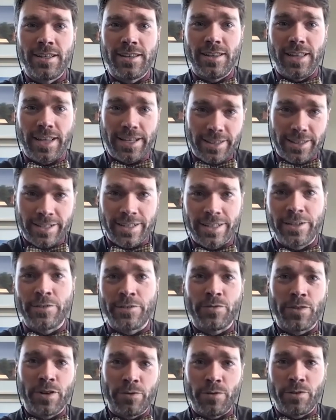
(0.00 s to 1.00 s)
like the clear
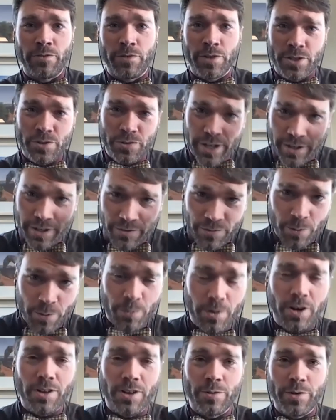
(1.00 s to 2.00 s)
front refrigerator
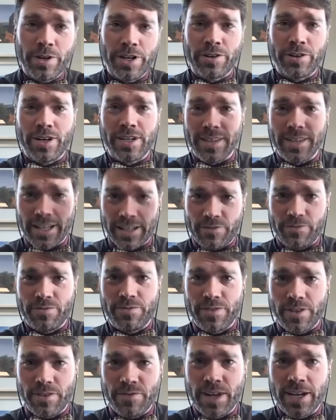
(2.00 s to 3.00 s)
from all the way across, like the,
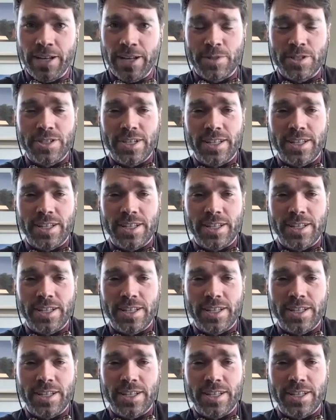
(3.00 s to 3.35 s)
the vending That's